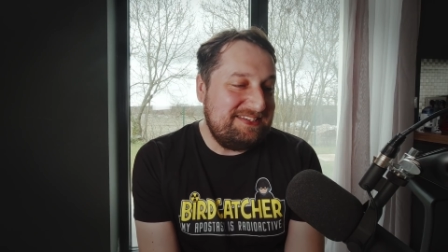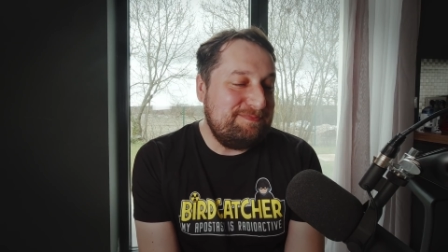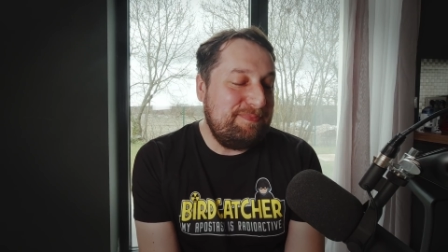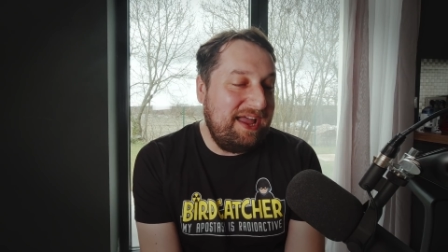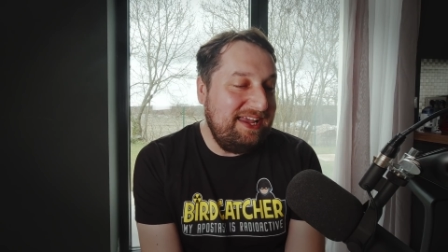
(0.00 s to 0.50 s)

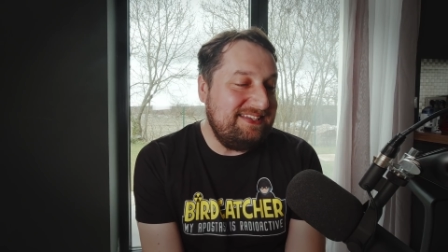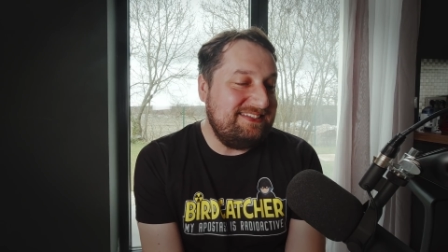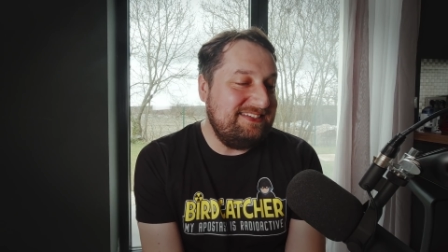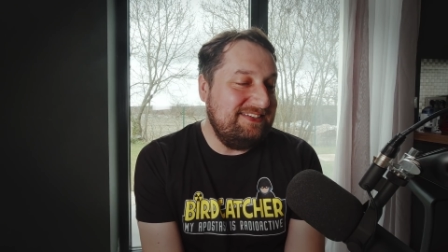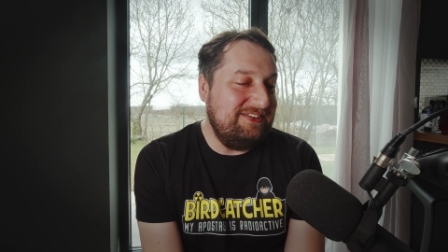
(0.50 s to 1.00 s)

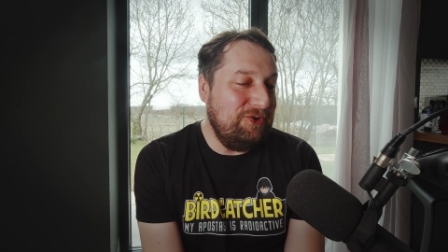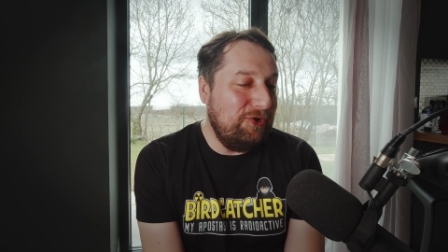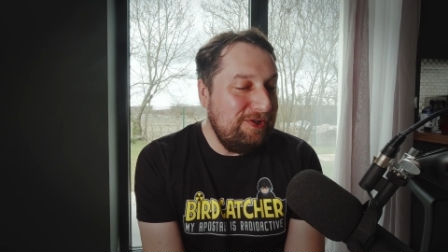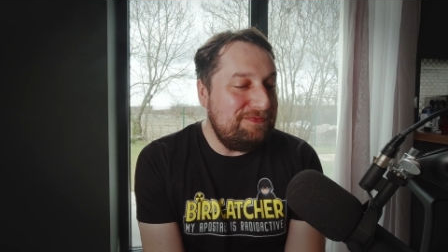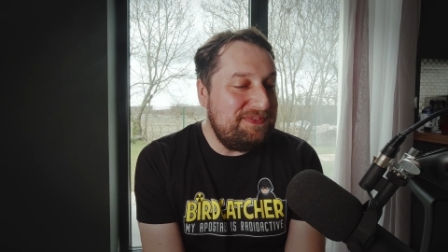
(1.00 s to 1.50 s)
despite
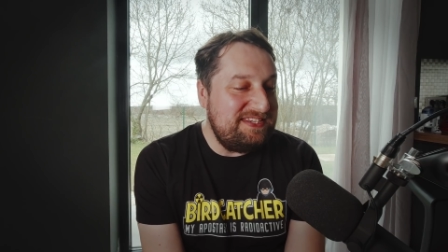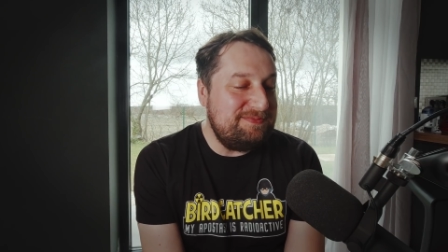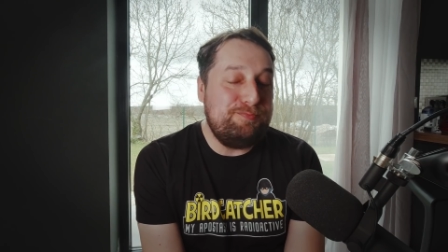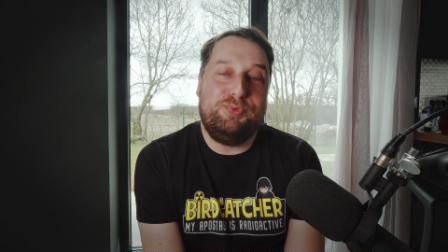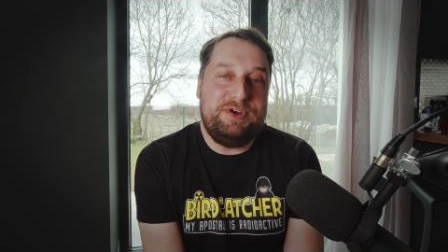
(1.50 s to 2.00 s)
all of
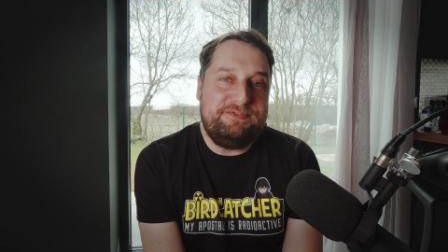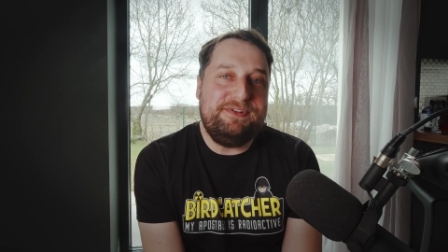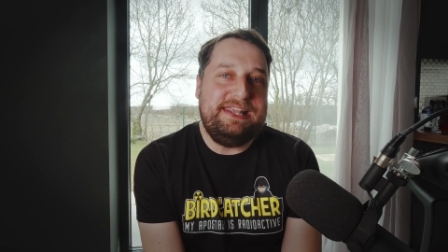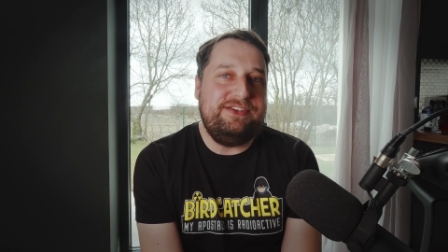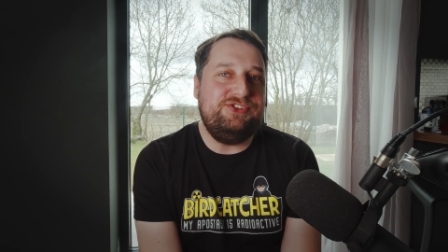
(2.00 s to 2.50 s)
this
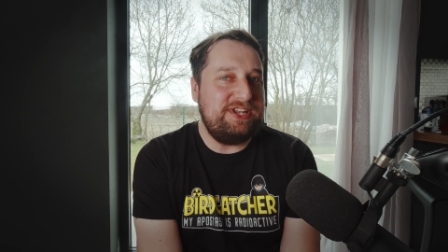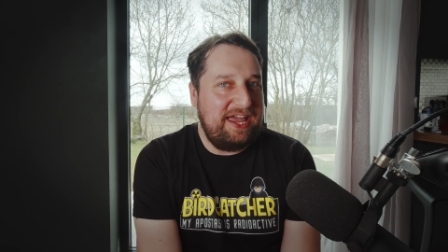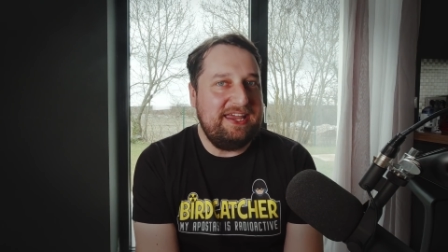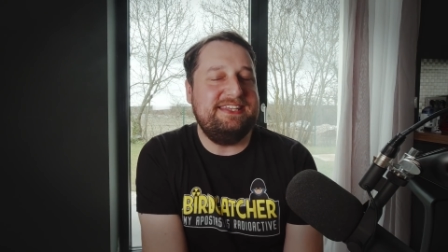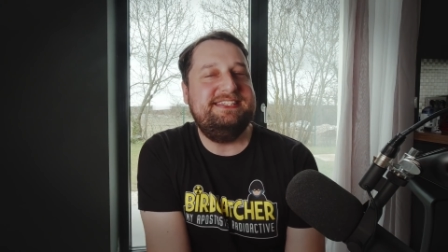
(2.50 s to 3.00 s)
privileged
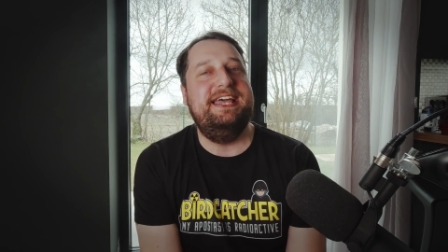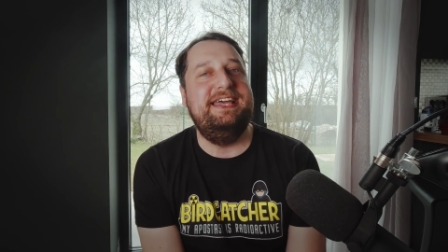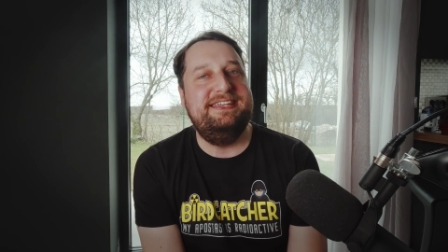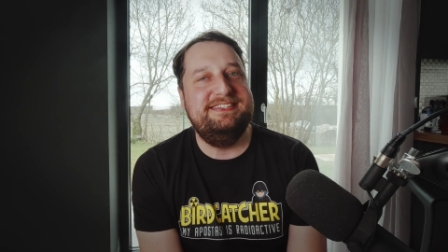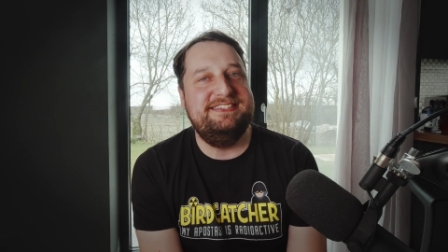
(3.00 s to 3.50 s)

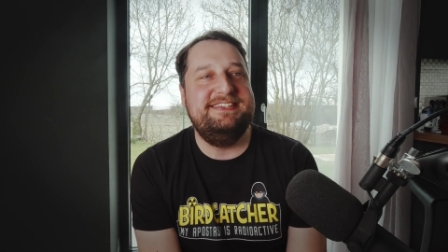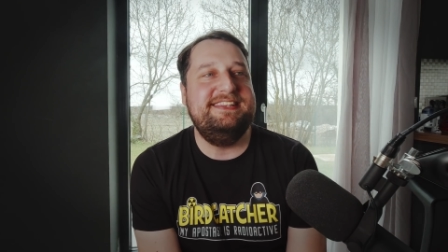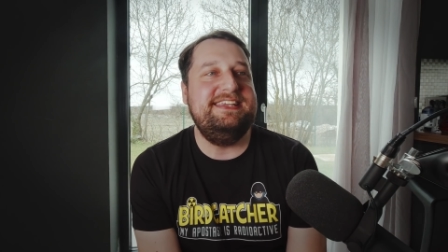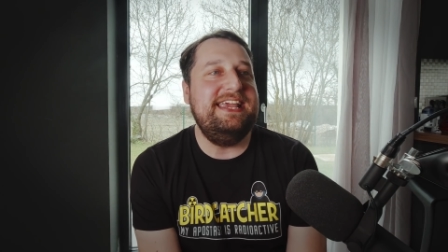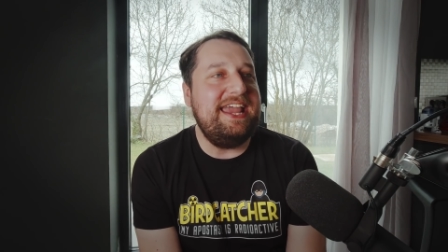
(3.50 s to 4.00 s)
access
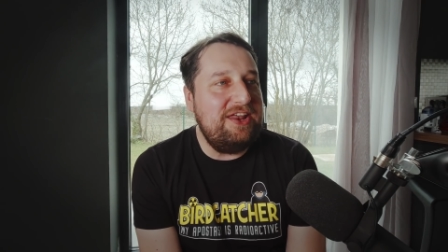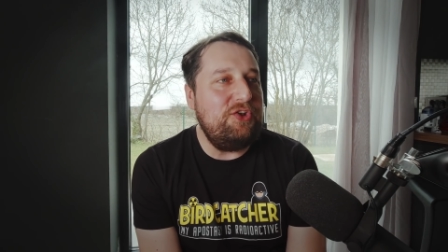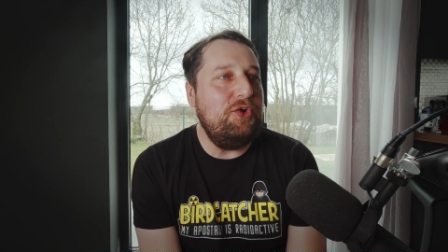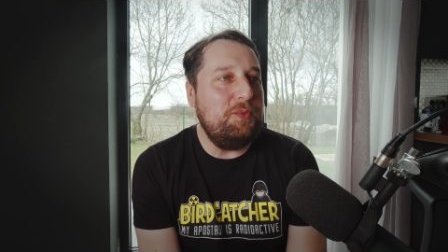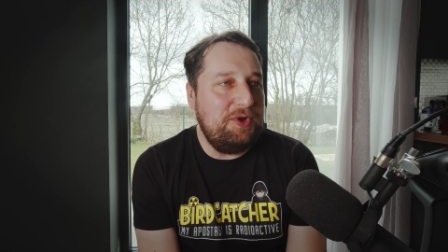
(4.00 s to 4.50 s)
to the
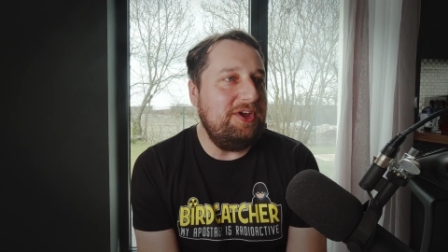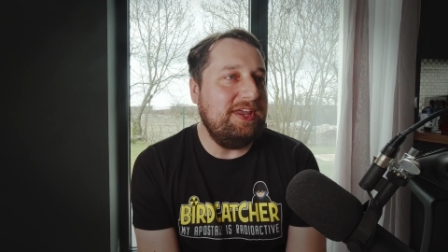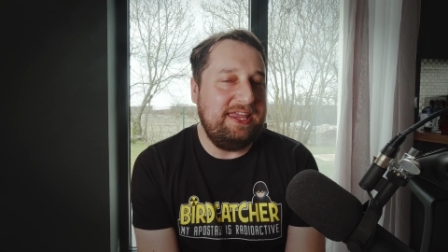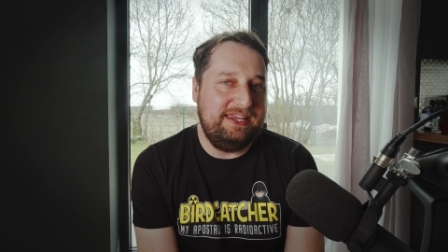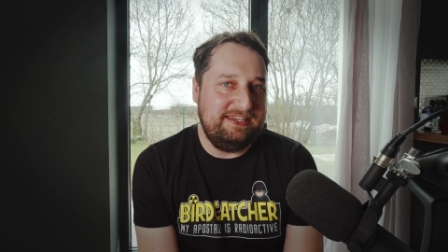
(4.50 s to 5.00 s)
inner
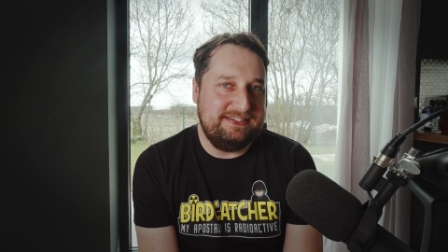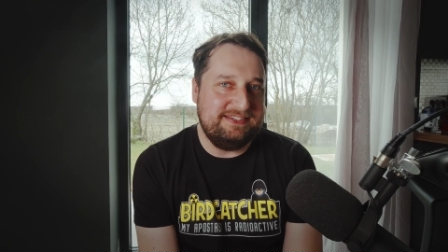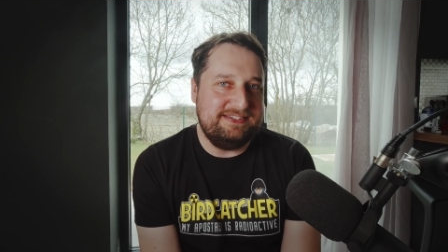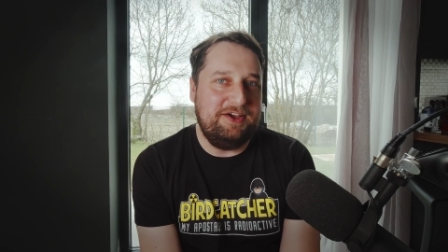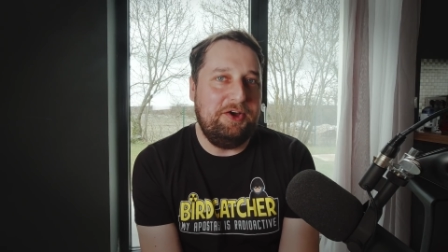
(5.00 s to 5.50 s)

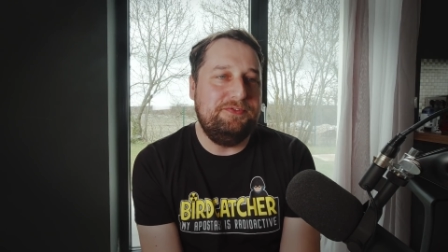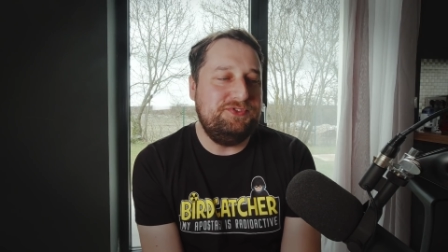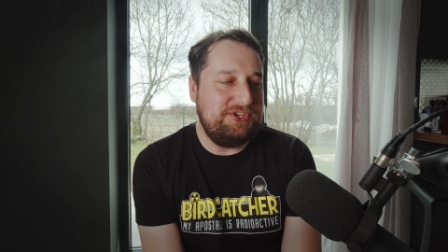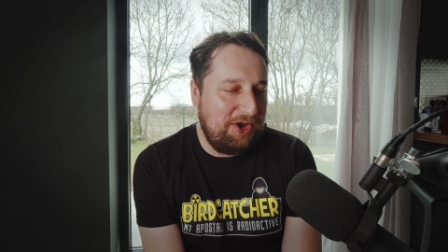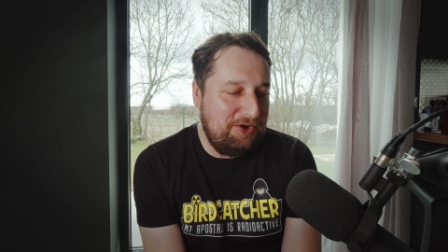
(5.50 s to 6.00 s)
workings
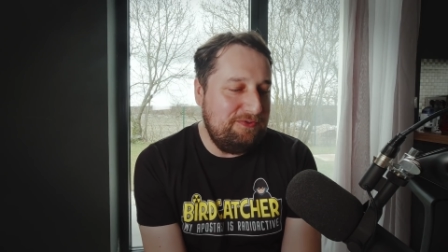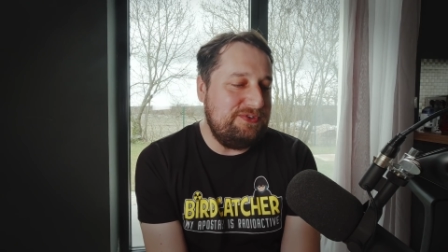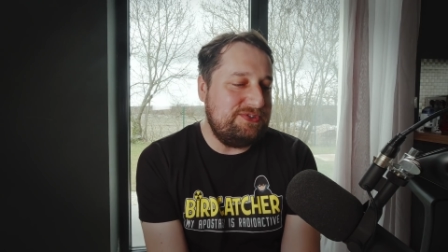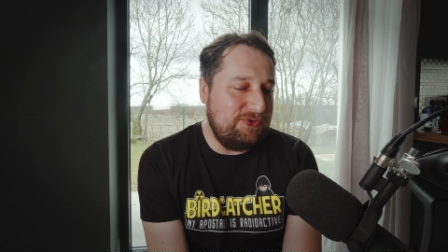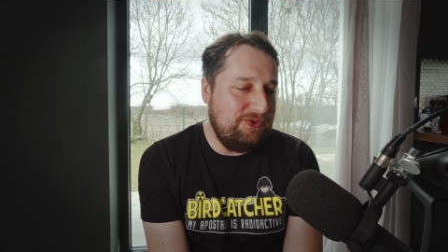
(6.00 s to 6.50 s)
of
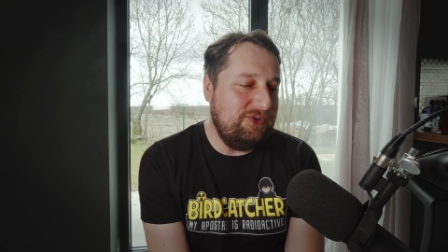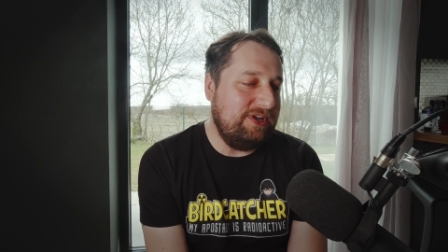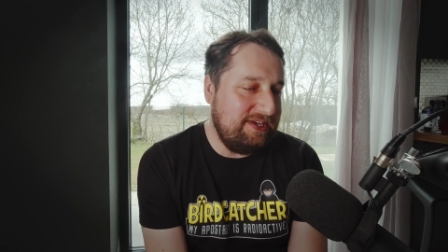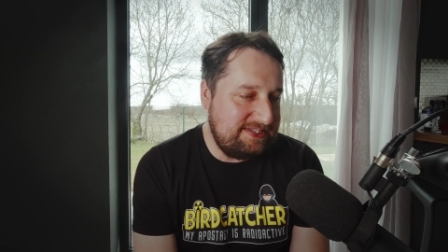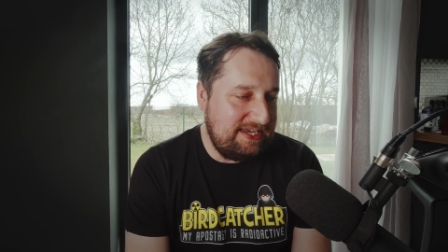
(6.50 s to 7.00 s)
Jehovah's
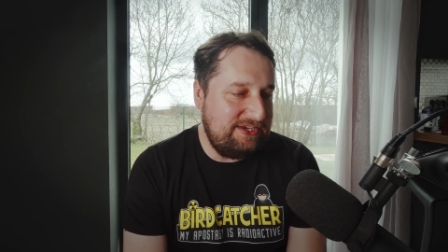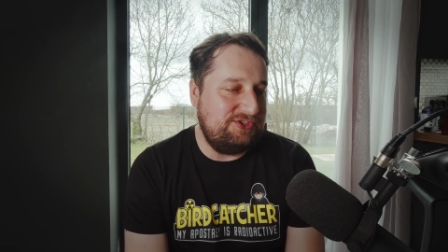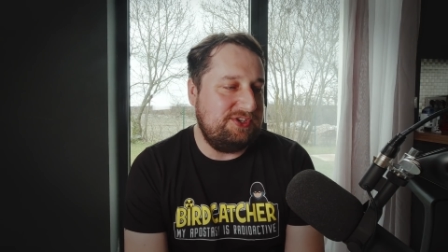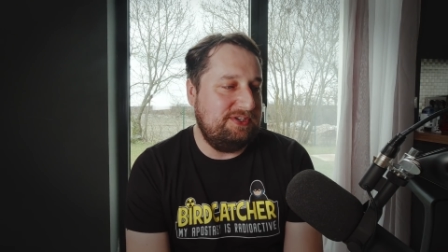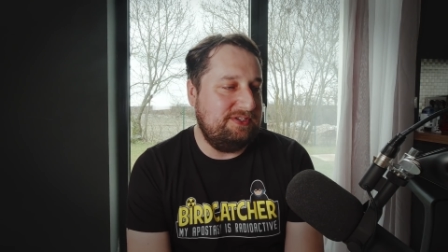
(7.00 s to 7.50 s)

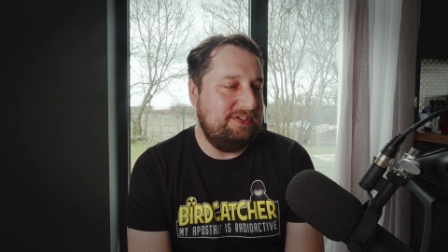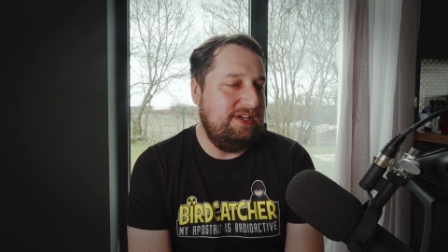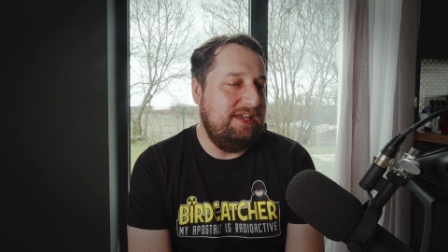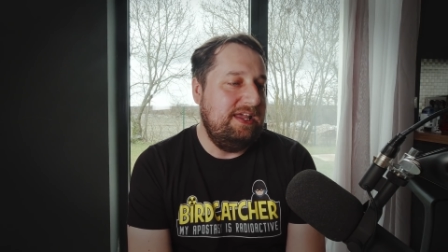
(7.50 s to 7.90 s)
organization,